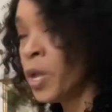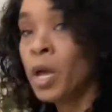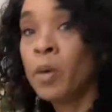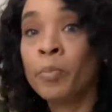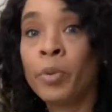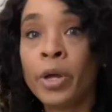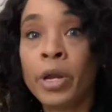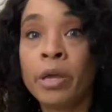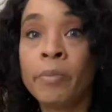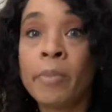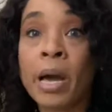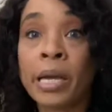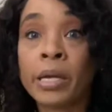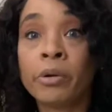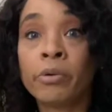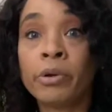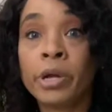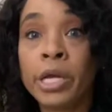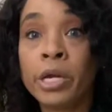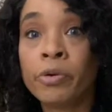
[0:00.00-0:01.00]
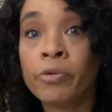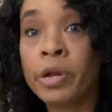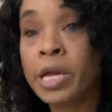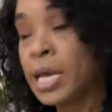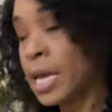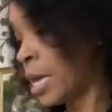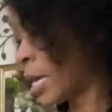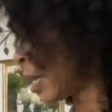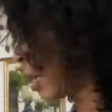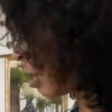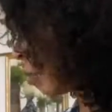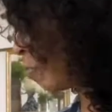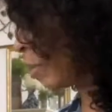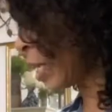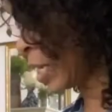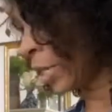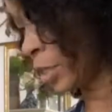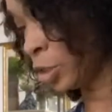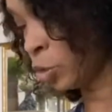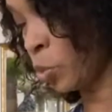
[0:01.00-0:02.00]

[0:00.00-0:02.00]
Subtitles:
putting my greenery in, because